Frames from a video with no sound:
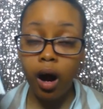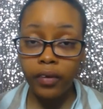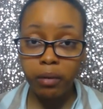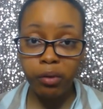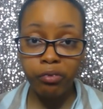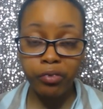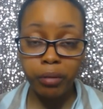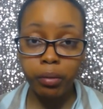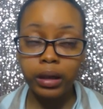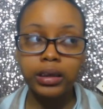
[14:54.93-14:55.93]
Are they both
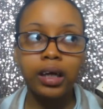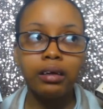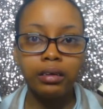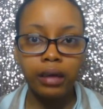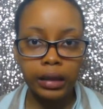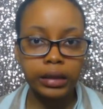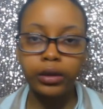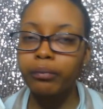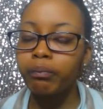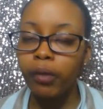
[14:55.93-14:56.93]
great books? Yes,
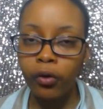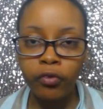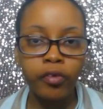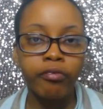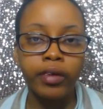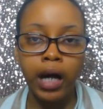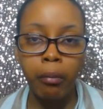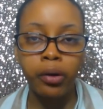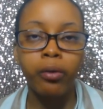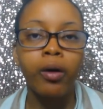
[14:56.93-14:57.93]
they're both
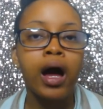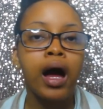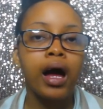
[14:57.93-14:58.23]
phenomenal.